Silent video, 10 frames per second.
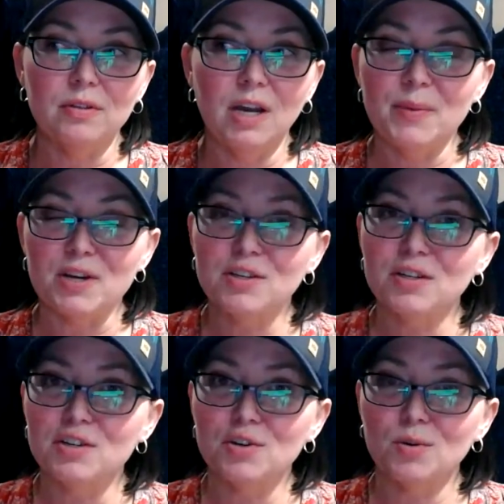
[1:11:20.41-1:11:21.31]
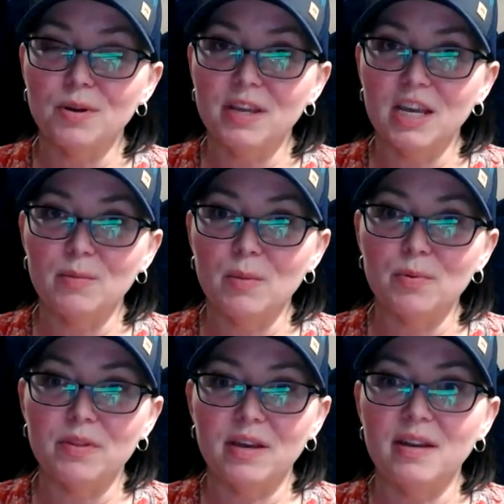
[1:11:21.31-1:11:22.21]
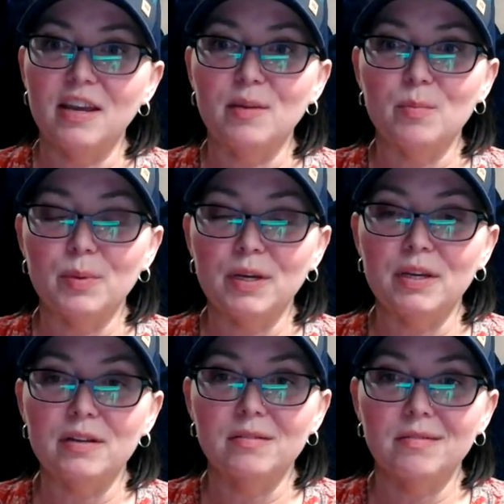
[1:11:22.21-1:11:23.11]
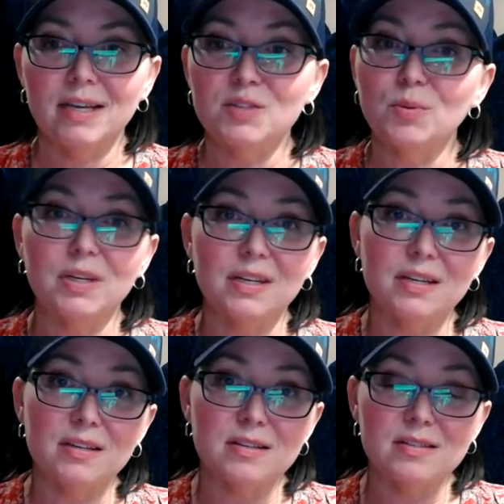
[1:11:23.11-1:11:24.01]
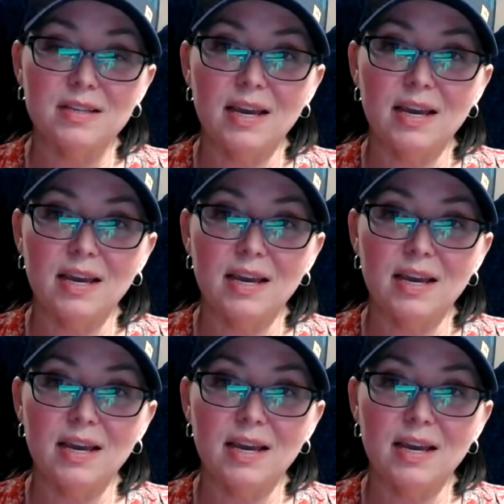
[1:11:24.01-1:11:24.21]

I'm actually not sure where they came up with that name, but that's what it is.